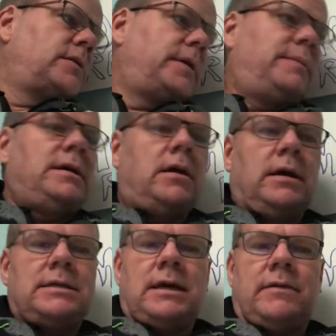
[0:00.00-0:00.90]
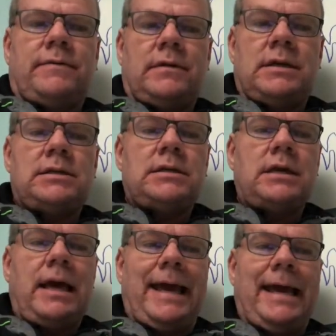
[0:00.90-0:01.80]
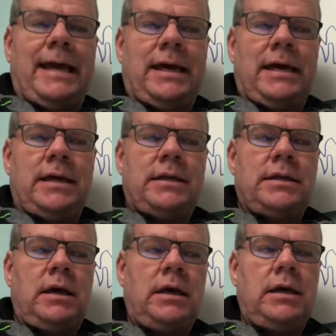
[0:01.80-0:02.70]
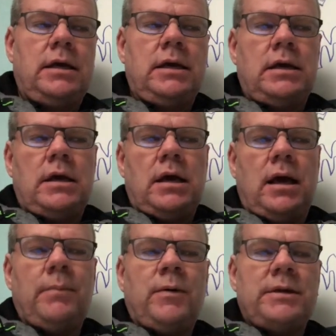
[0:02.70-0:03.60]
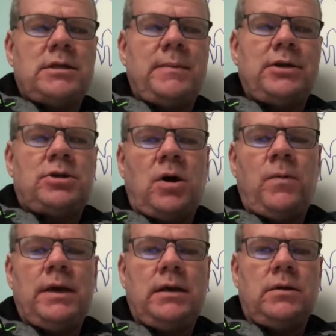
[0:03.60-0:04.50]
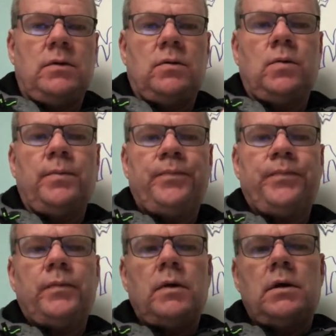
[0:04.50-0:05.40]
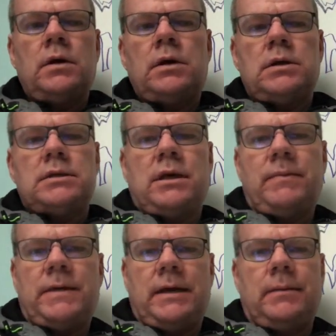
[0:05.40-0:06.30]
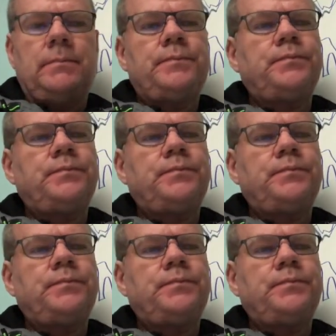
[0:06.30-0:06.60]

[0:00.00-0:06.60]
going to be the architect for this. And I'm going to be showing you something